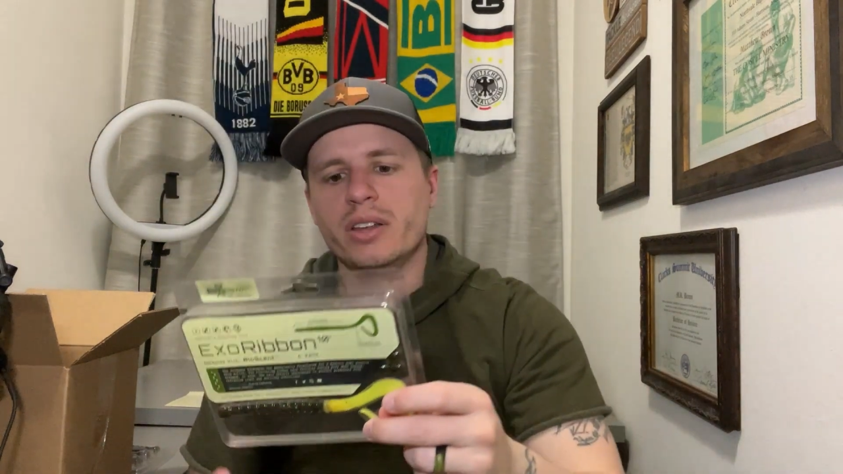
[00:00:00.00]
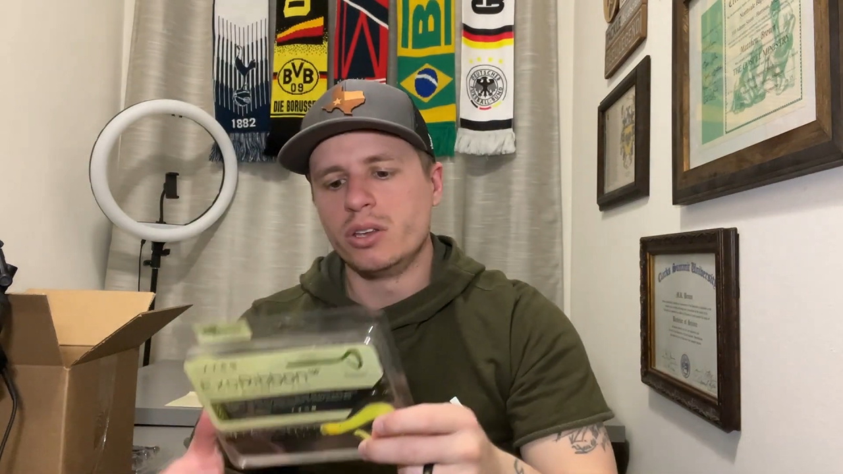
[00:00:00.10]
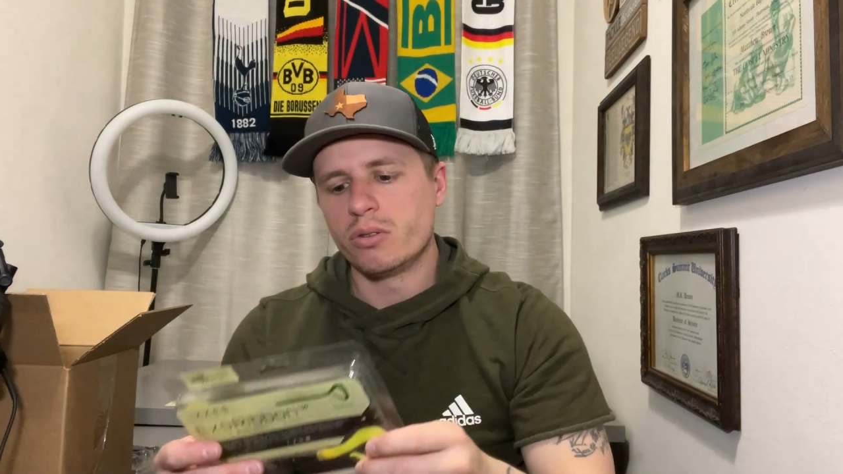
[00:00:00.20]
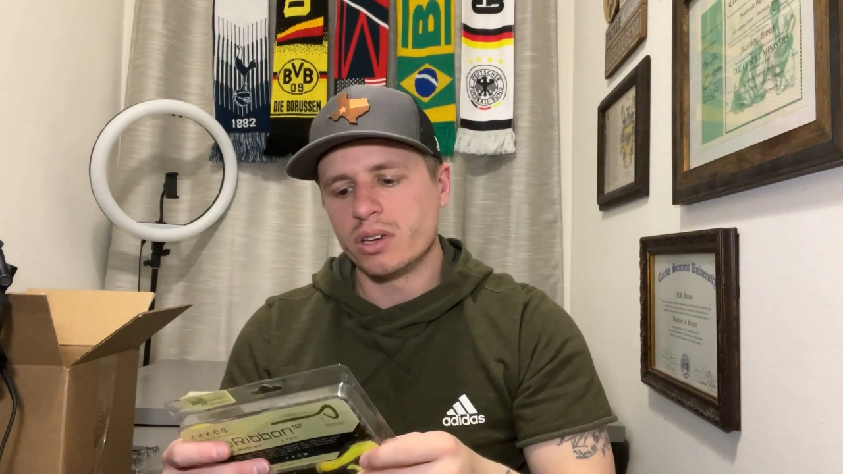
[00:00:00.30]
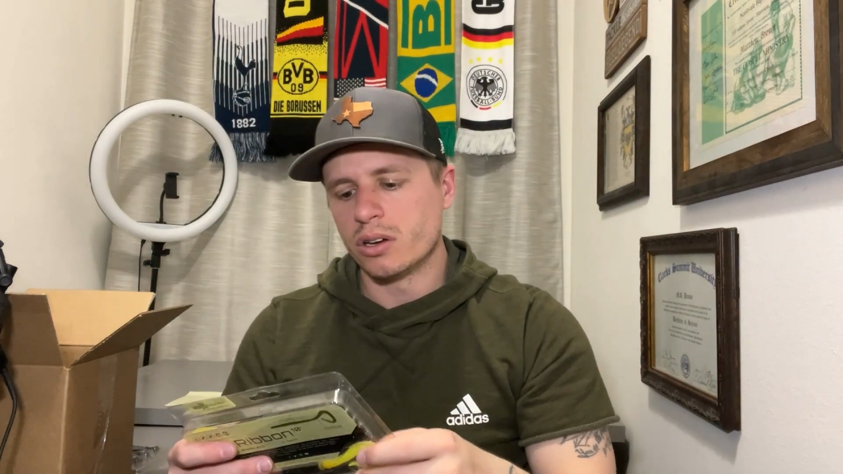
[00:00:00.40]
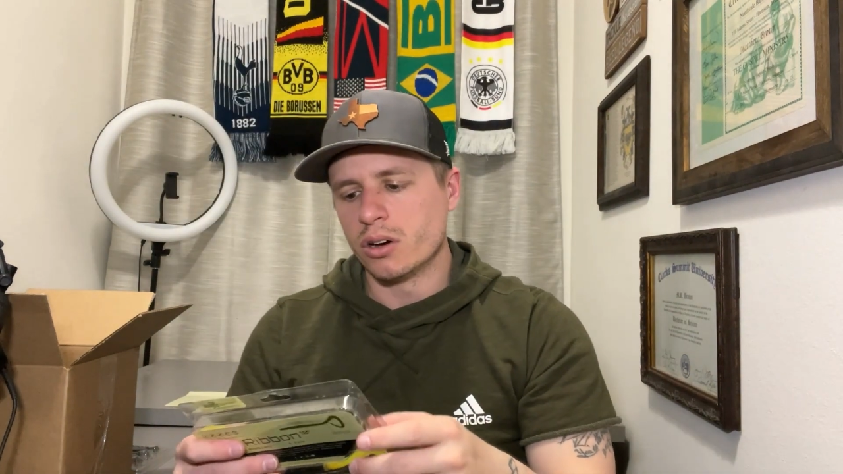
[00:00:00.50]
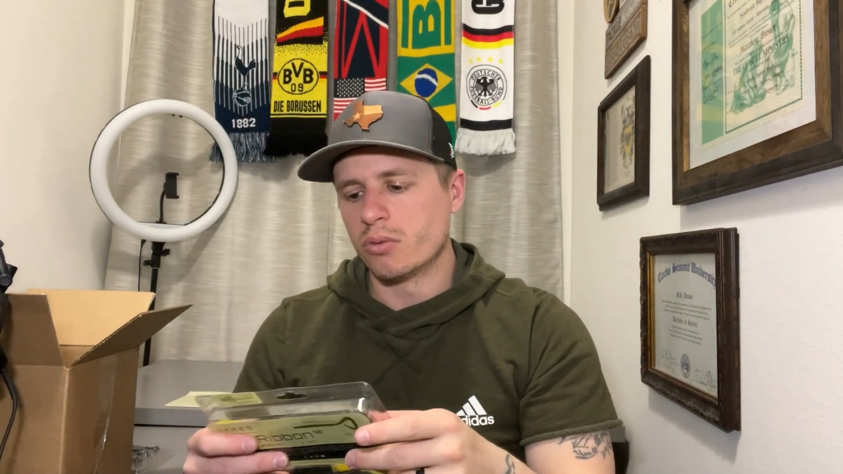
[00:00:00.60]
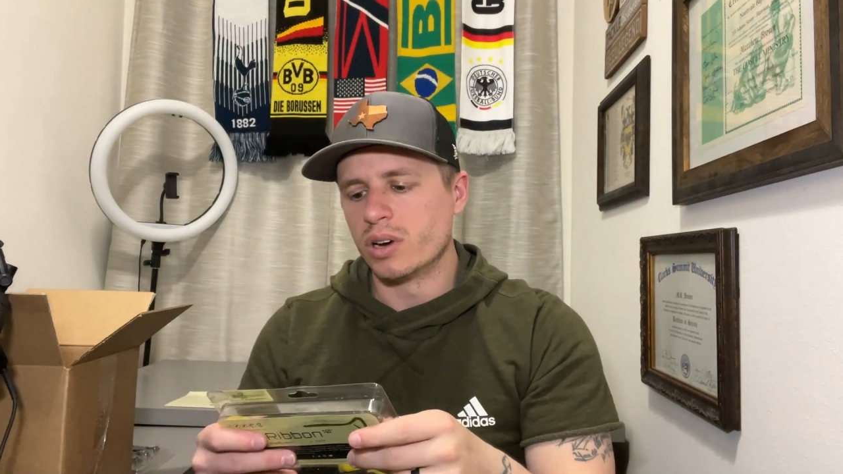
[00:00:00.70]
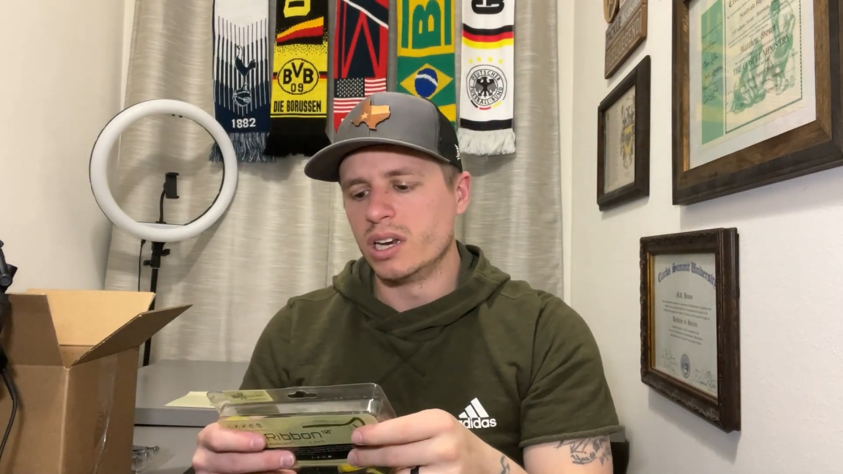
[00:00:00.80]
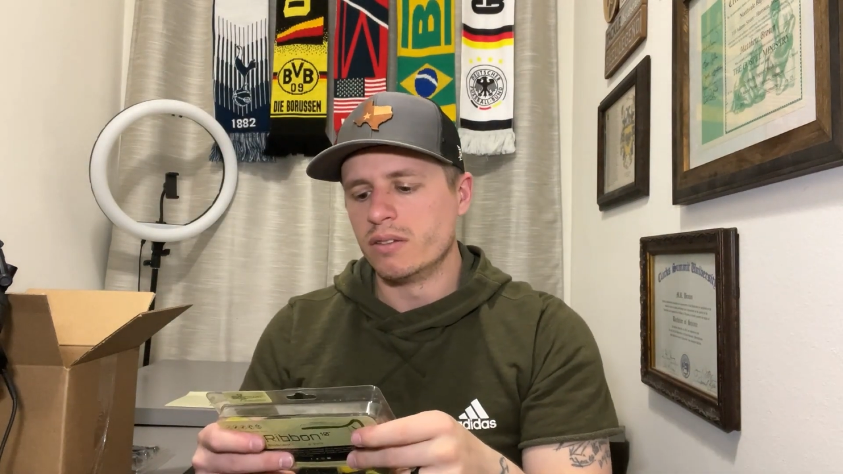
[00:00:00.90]
it. You can go
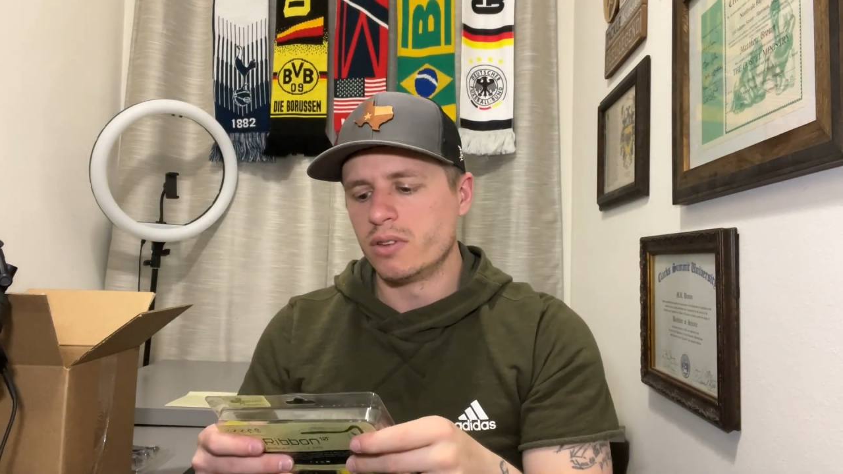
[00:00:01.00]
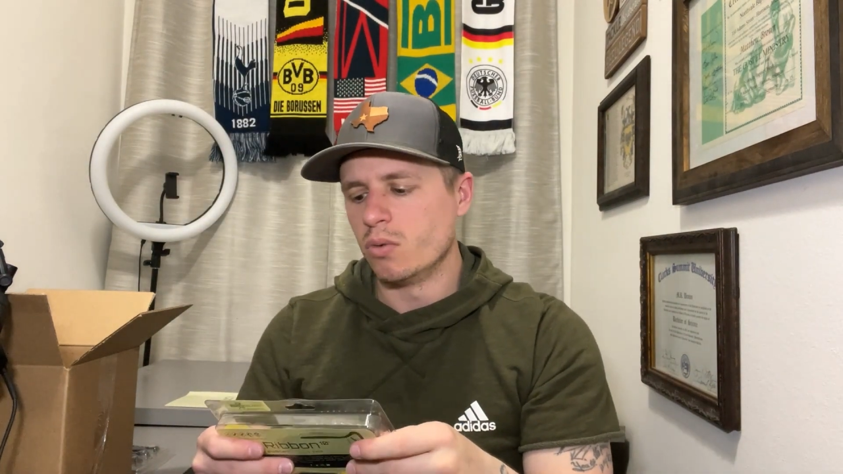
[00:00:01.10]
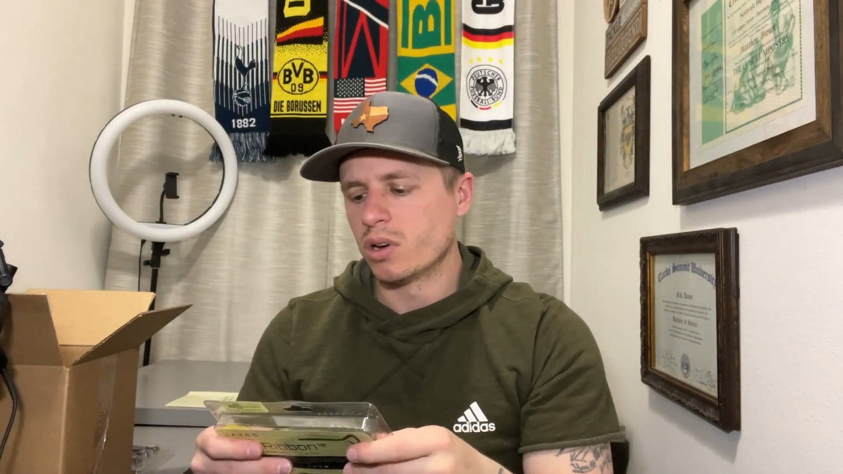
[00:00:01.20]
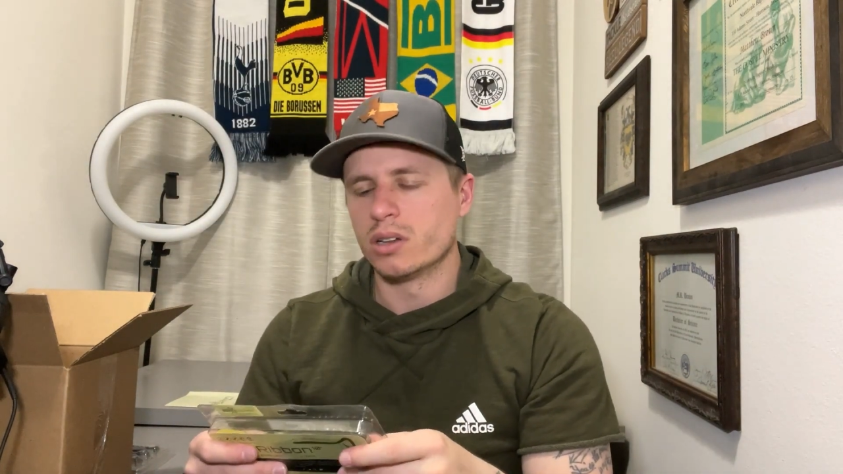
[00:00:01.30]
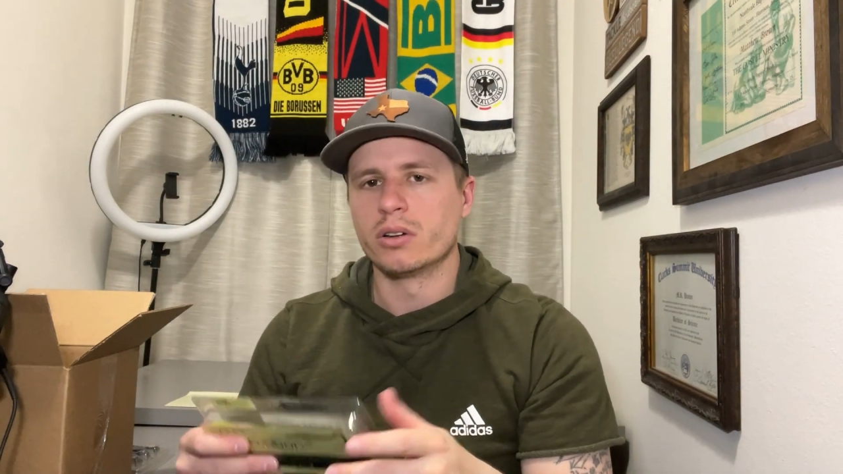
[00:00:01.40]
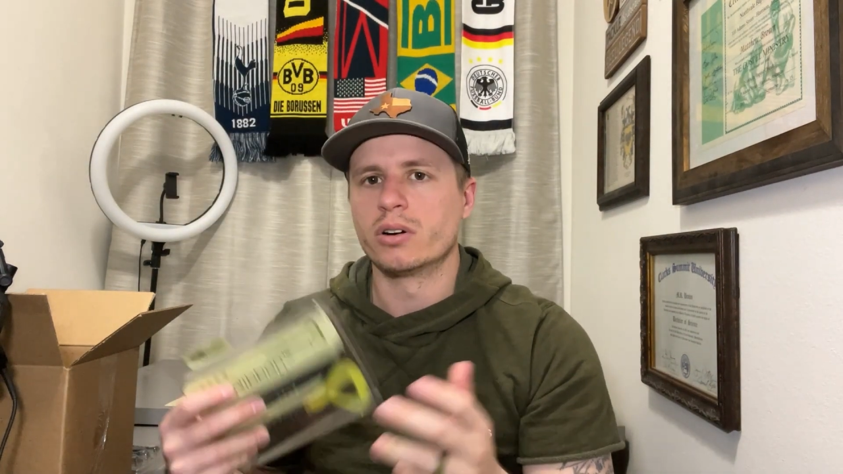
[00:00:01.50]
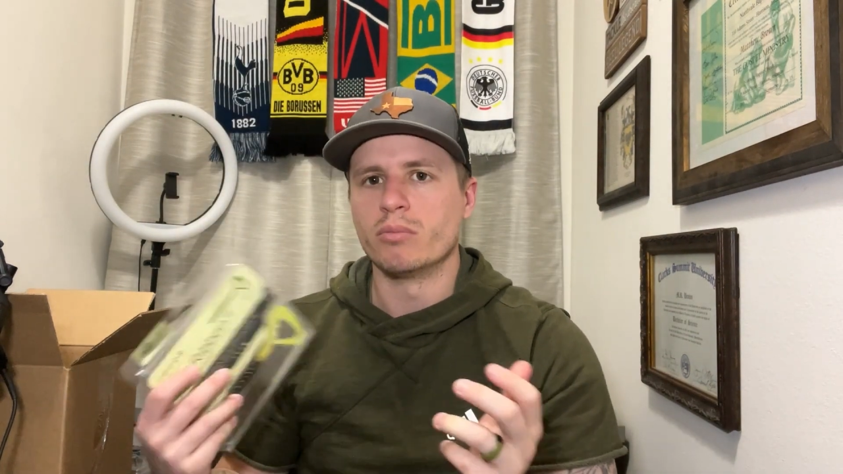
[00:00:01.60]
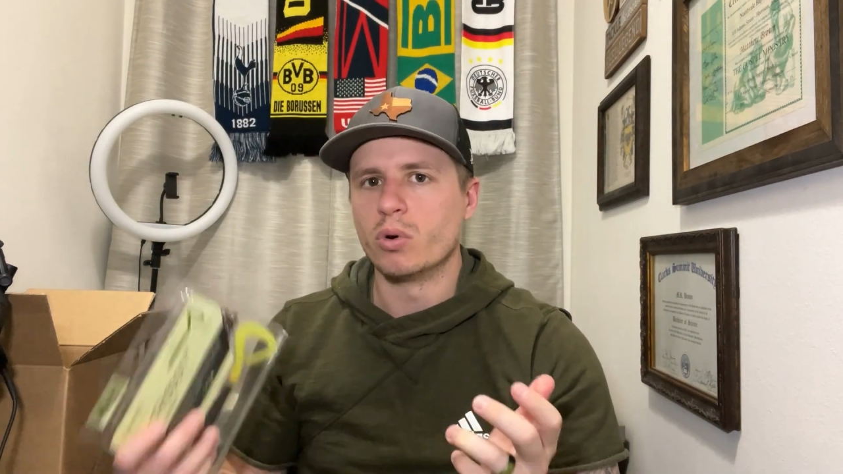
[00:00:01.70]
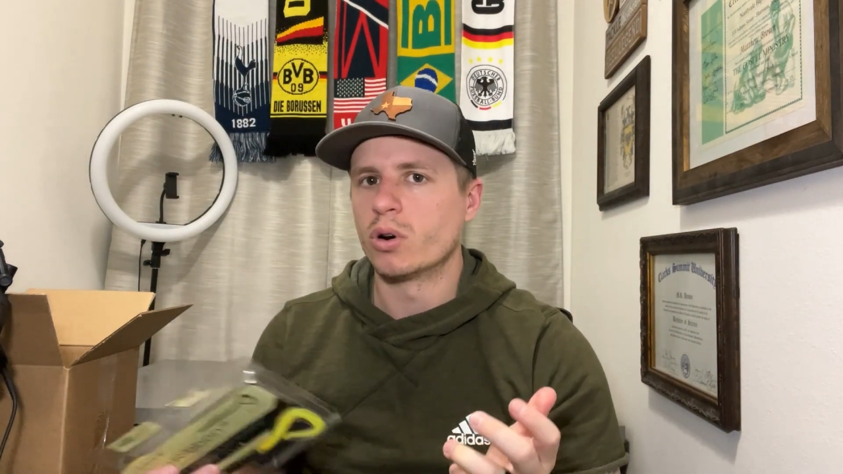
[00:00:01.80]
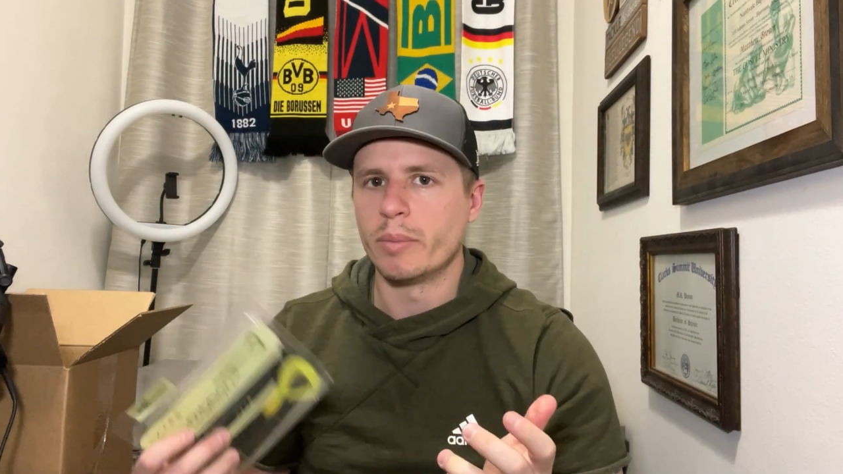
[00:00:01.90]
read if you want to learn more